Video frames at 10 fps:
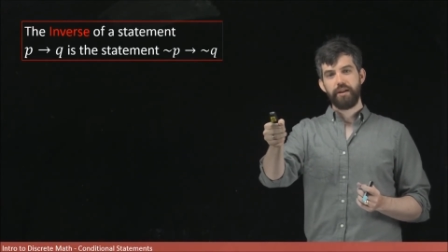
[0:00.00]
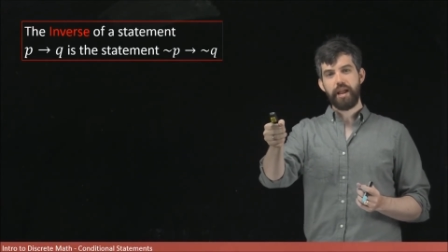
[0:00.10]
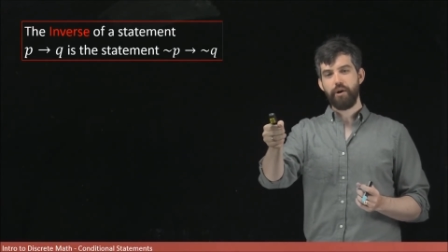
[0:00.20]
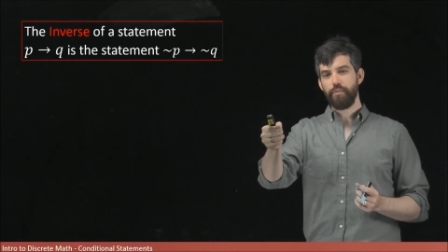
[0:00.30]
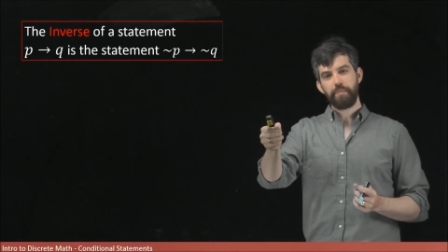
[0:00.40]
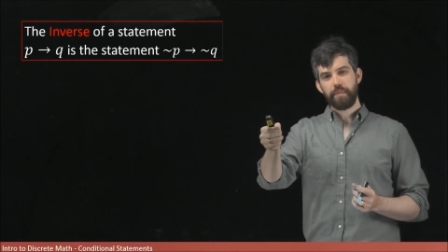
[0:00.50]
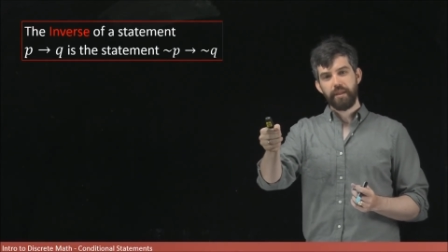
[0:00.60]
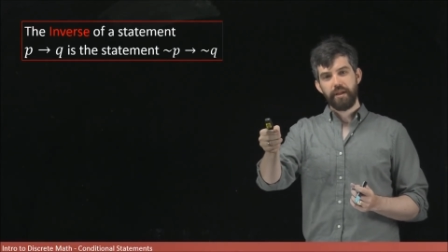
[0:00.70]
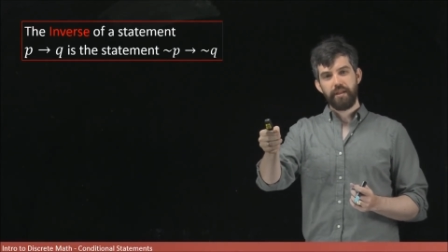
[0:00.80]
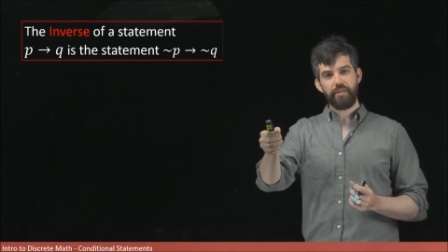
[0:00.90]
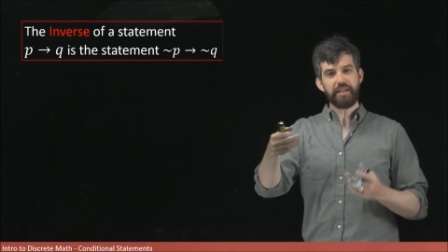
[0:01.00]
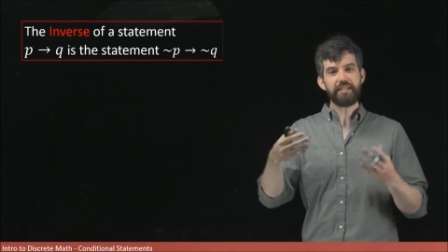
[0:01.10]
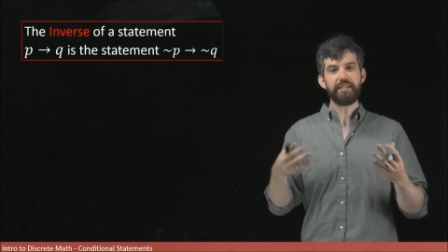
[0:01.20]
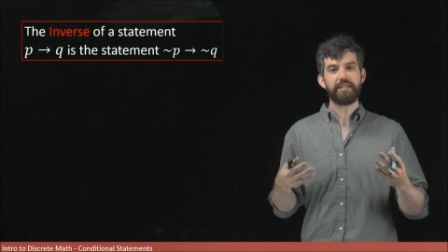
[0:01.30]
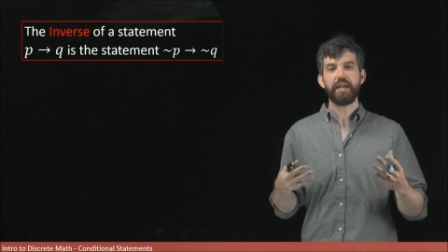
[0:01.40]
Now, this
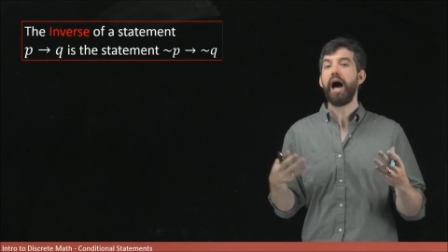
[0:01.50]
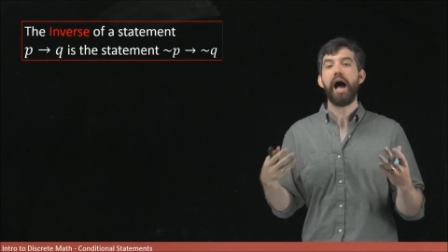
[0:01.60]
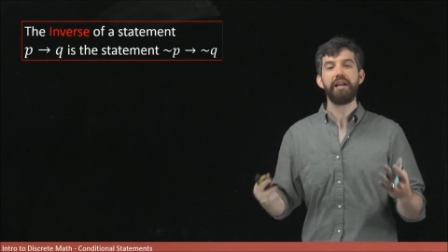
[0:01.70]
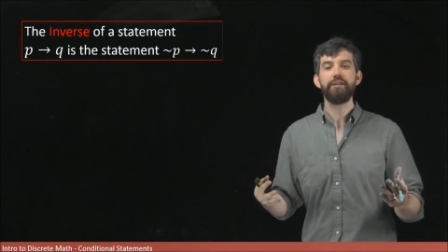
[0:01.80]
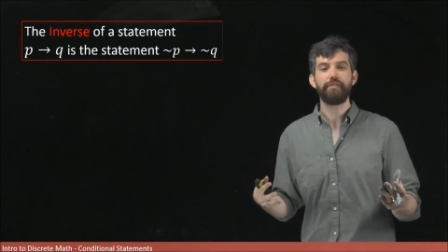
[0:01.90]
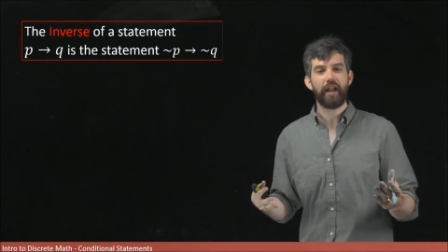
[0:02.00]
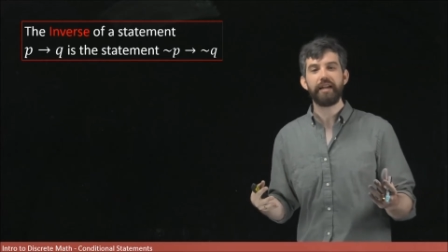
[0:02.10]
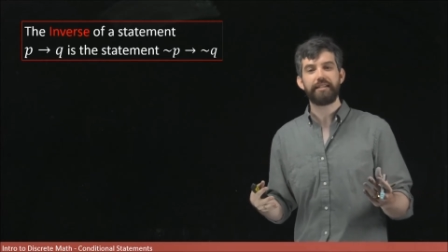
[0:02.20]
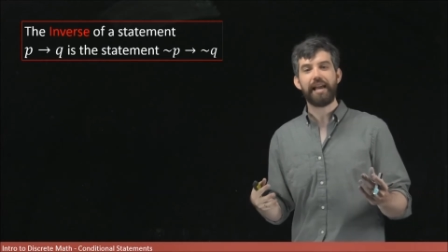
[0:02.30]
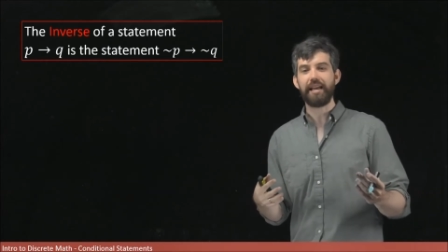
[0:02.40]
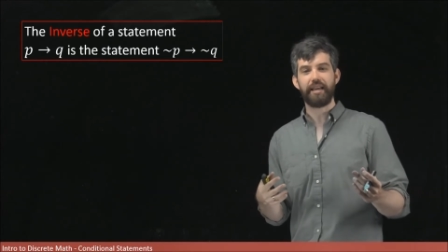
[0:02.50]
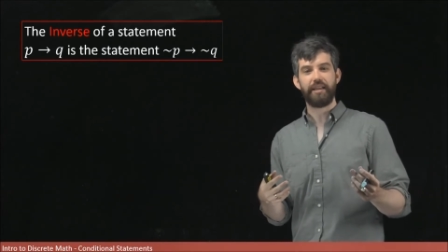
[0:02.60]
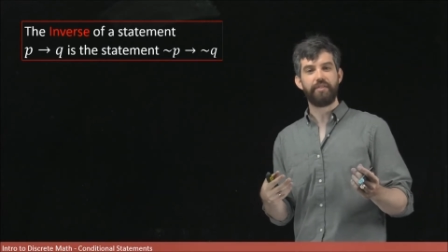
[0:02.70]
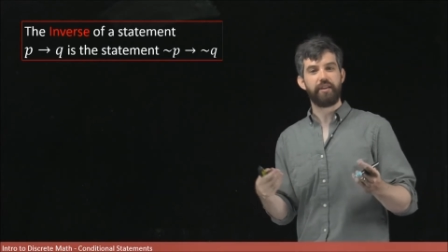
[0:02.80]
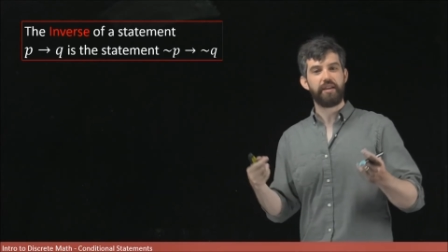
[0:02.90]
is kind of like
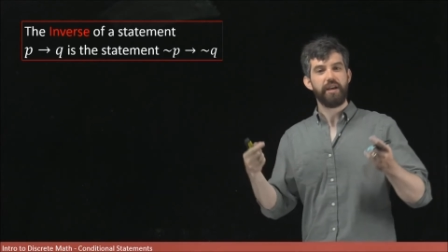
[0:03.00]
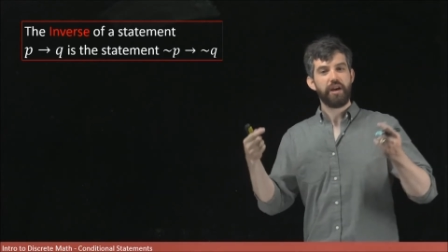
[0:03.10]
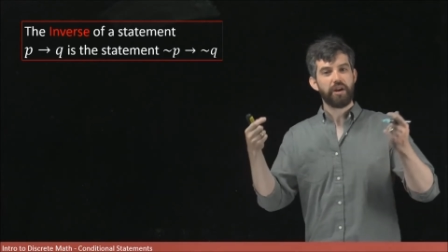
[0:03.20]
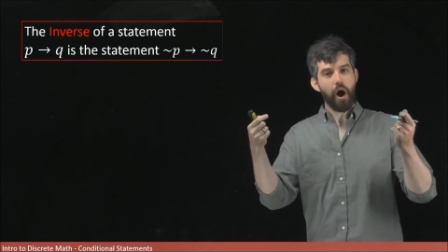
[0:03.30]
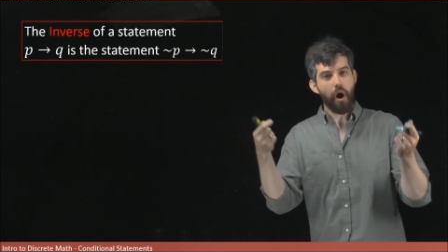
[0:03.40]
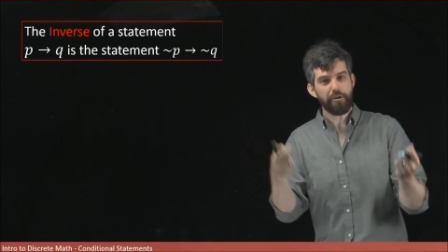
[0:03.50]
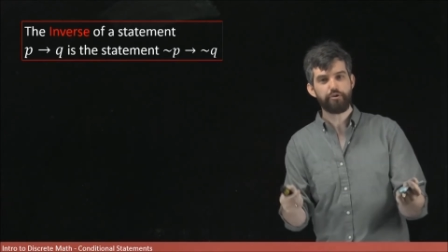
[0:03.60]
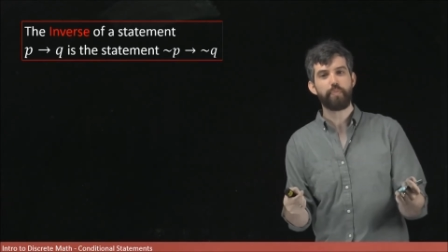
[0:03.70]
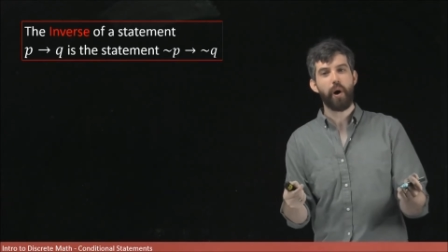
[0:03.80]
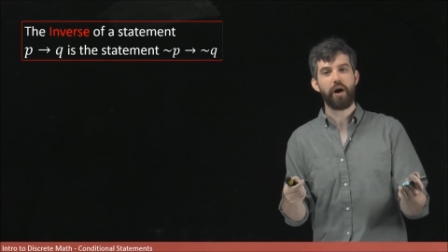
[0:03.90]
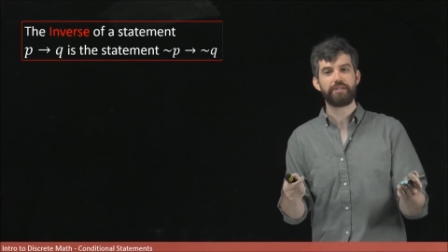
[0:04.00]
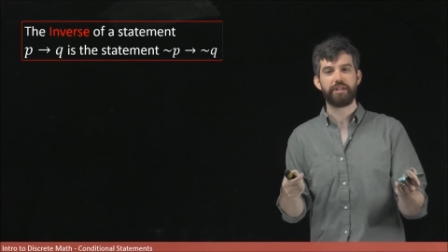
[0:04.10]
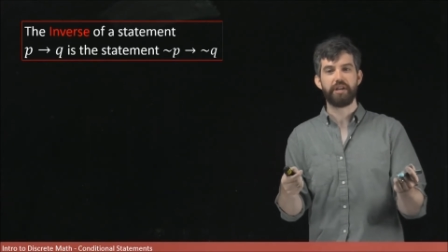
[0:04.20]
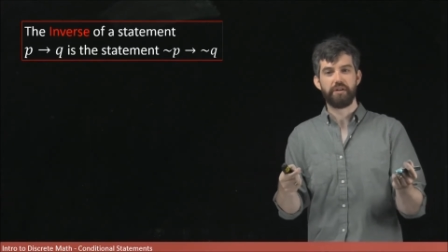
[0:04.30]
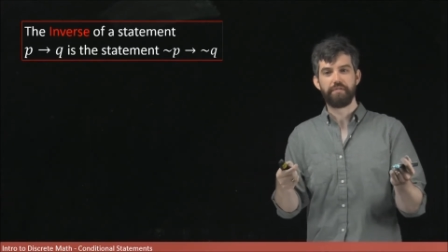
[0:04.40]
taking the
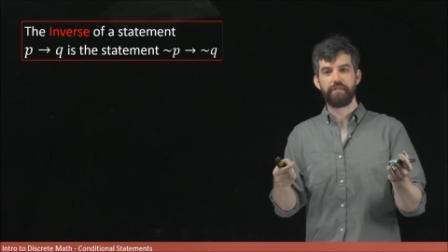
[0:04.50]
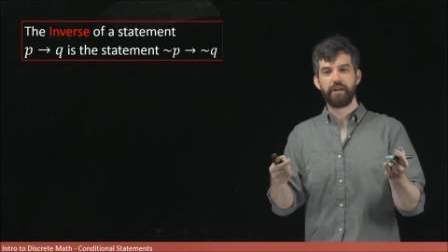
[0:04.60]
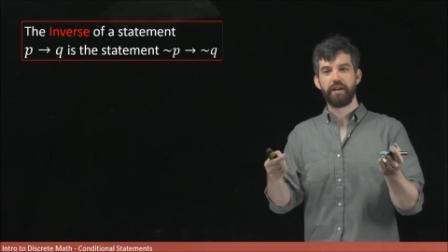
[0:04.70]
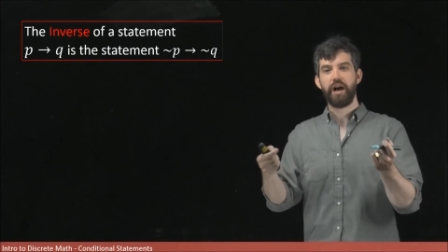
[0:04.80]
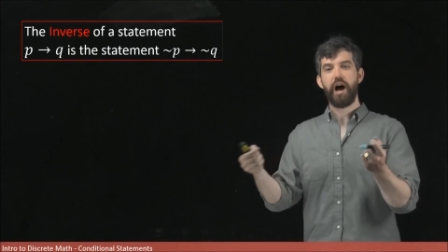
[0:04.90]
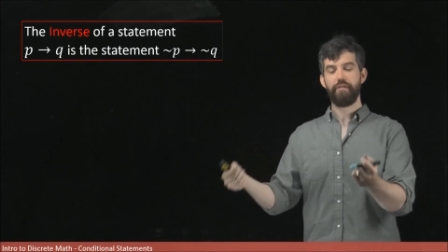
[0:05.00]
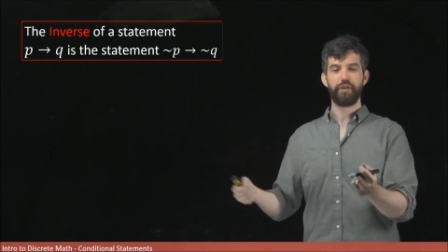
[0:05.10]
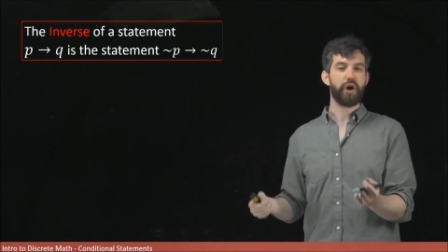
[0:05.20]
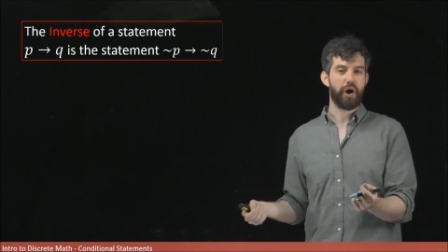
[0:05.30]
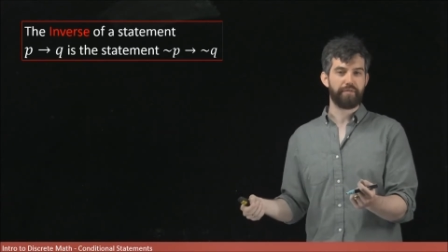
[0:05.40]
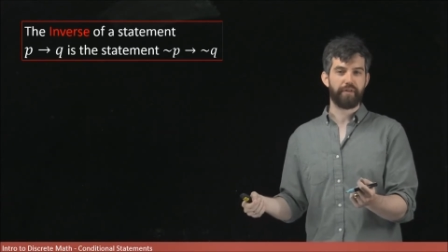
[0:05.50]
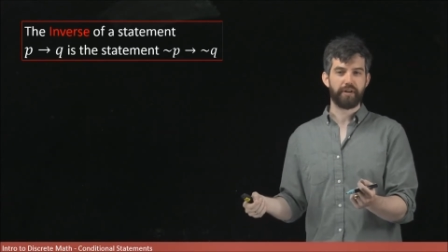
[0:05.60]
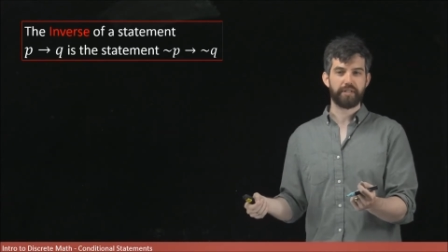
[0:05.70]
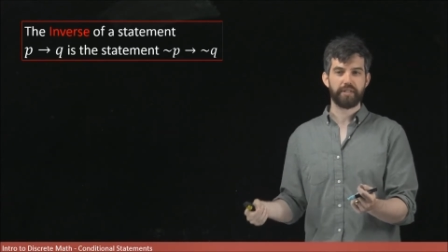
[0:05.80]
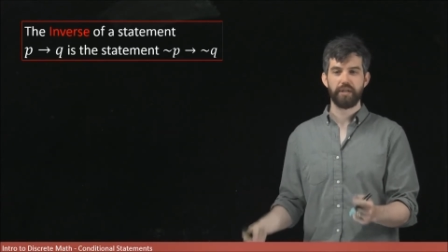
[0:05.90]
contrapositive of the
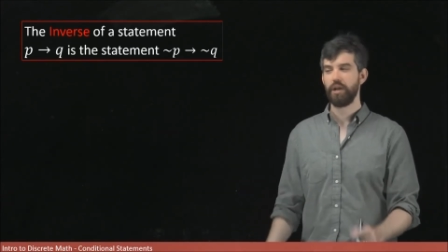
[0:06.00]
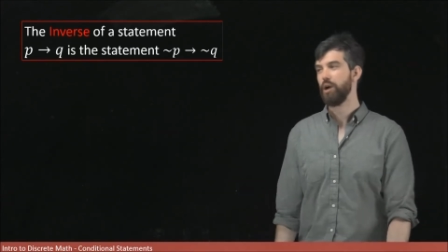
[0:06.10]
converse.